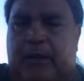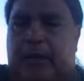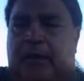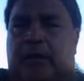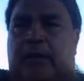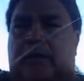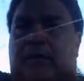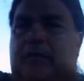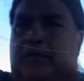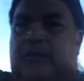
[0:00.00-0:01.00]
It's
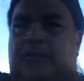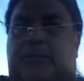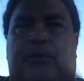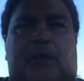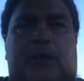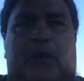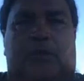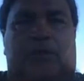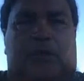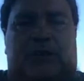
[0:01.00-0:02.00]
pretty, you can see there's
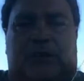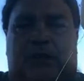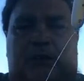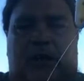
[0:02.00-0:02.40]
not a lot of,